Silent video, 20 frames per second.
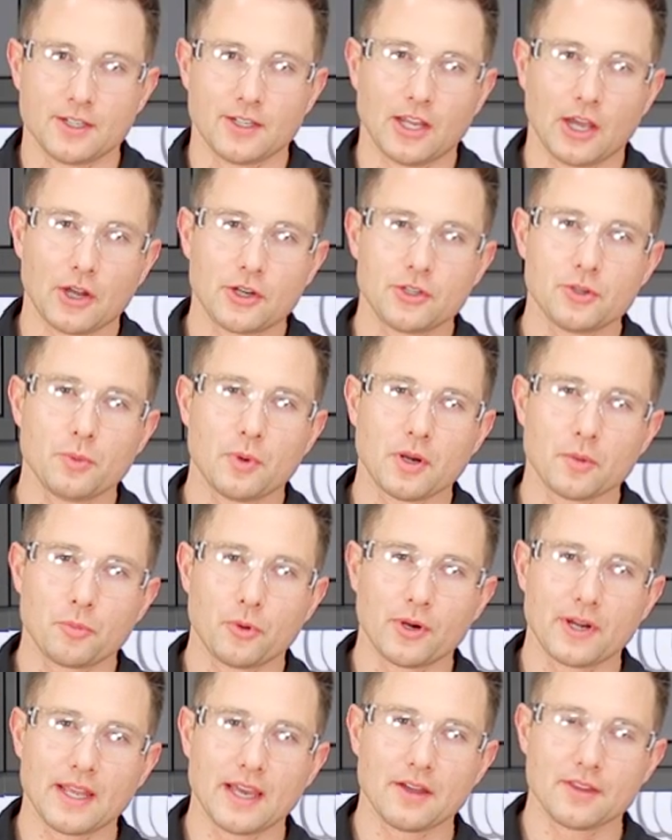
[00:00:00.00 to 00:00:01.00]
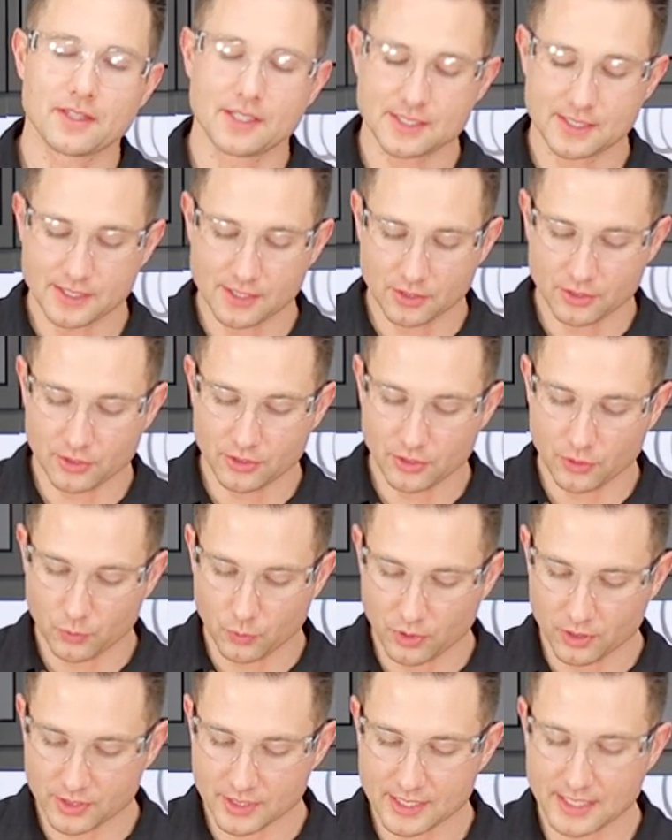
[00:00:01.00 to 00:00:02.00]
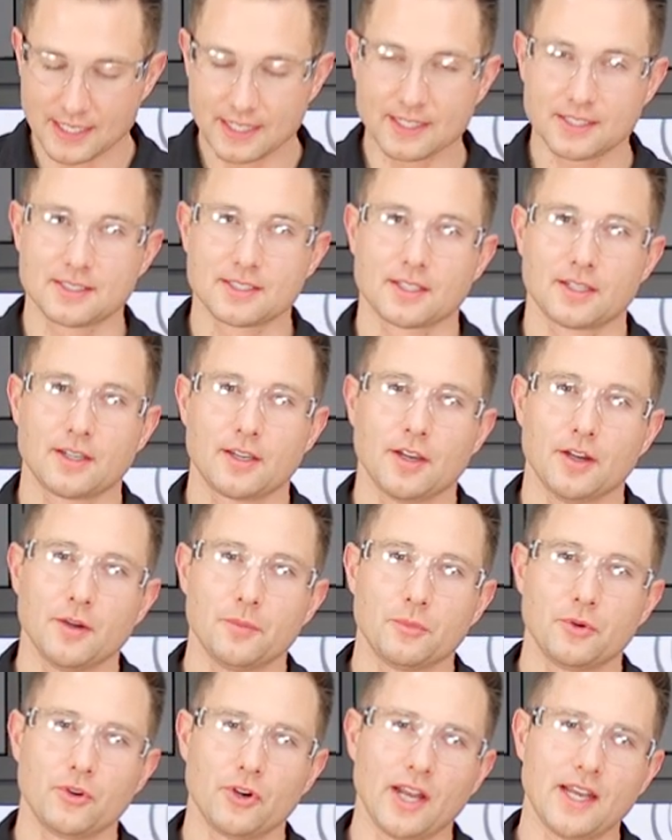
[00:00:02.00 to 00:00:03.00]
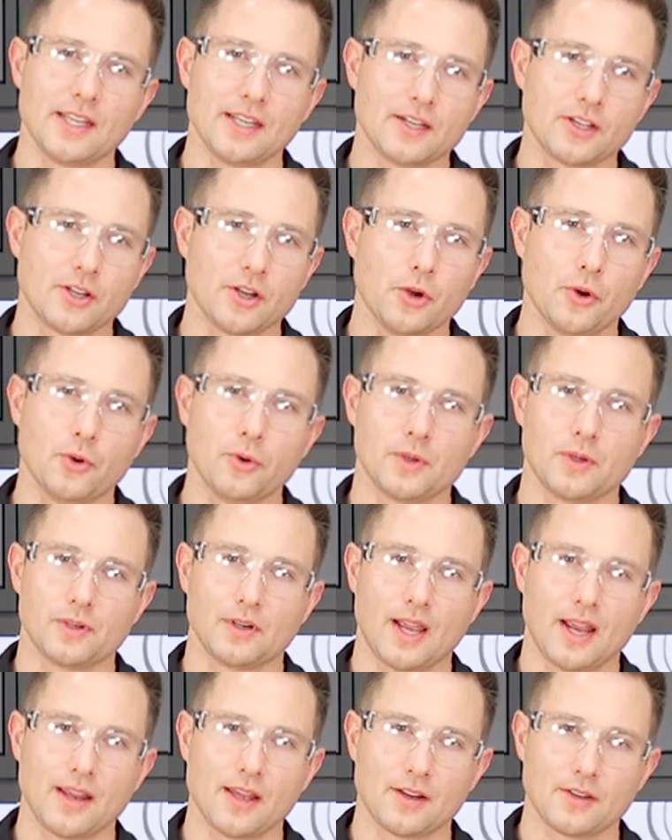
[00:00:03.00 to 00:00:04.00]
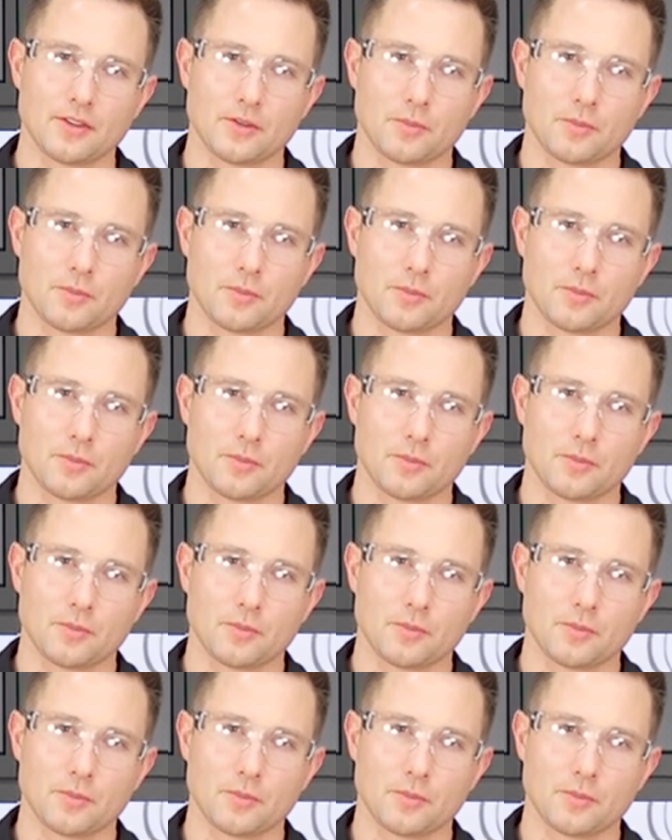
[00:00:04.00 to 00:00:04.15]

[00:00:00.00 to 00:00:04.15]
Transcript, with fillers: Now I do want to point out these cylinder works kits come ready to go right out